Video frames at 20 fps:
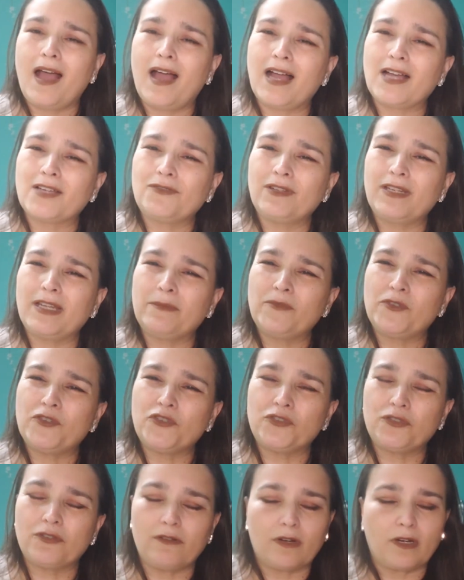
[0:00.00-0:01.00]
Actually, I'm not
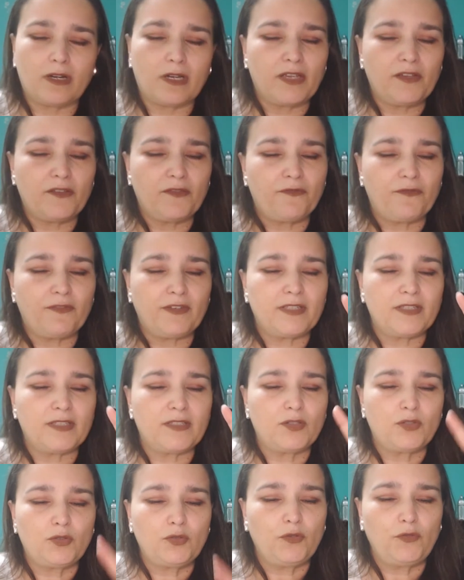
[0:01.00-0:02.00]
sure if it's
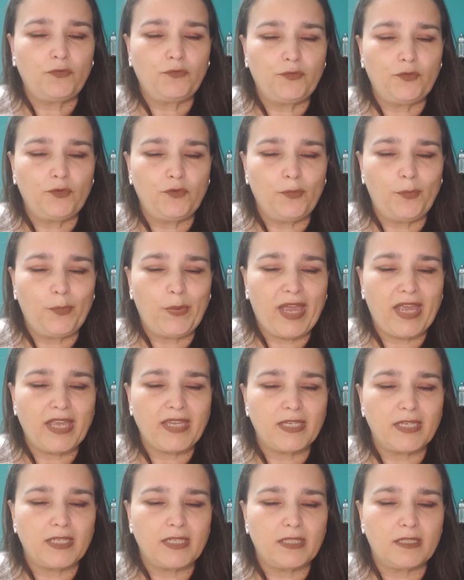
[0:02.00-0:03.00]
two full
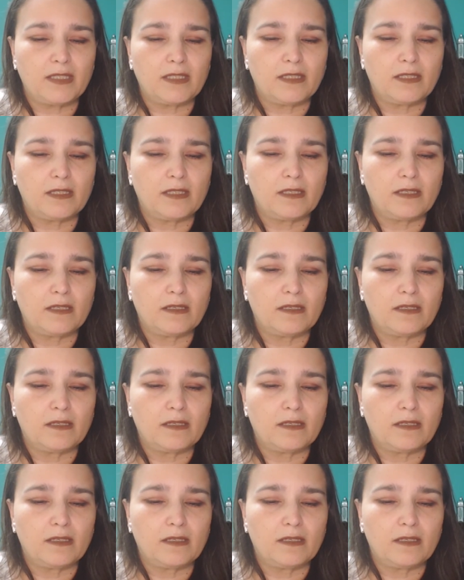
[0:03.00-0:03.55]
pages.